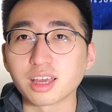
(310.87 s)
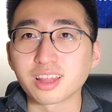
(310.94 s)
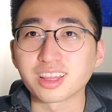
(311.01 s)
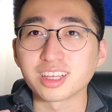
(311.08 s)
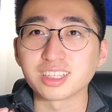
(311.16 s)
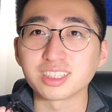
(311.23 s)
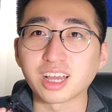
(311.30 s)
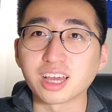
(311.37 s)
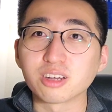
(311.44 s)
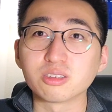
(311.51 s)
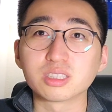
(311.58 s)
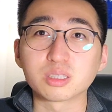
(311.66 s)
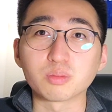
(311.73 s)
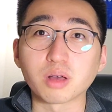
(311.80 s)
And then I know
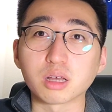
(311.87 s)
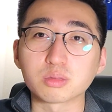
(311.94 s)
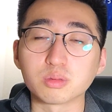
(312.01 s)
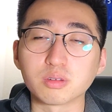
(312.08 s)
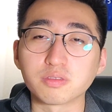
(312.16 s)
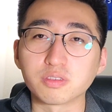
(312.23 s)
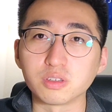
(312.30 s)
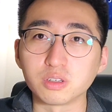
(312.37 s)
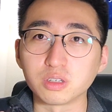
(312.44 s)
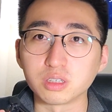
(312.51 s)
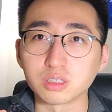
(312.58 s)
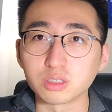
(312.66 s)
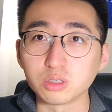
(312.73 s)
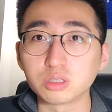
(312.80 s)
it's impossible for
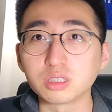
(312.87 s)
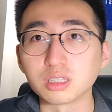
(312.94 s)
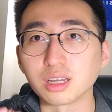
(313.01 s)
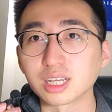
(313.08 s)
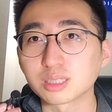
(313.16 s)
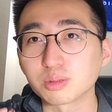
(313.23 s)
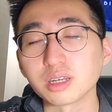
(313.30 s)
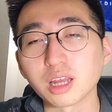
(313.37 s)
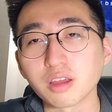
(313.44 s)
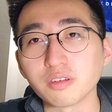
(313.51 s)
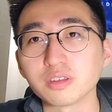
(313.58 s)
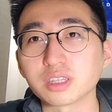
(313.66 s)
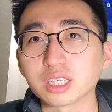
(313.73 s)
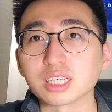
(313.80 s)
you to explain
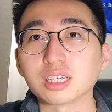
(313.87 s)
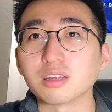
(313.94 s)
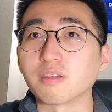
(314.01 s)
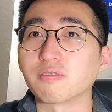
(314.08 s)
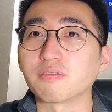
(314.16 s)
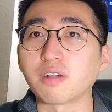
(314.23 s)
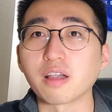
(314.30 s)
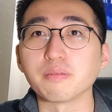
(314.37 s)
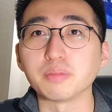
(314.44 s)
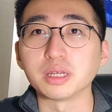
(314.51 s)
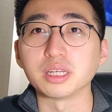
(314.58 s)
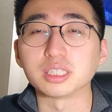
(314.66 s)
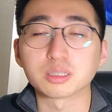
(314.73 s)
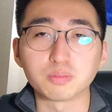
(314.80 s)
everything in 5 minutes,